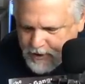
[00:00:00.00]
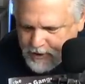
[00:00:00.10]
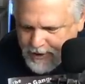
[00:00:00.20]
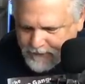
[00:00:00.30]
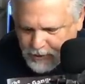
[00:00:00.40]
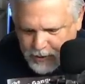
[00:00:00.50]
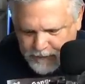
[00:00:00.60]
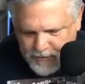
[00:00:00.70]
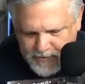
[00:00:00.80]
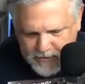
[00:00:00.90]
You have to learn
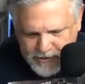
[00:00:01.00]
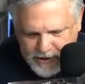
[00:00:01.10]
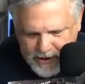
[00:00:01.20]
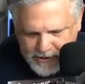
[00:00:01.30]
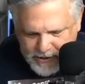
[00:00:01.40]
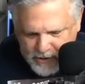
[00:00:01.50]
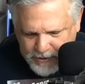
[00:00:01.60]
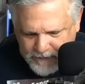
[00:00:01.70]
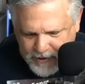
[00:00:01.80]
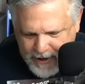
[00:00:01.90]
from your mistakes, and I'll never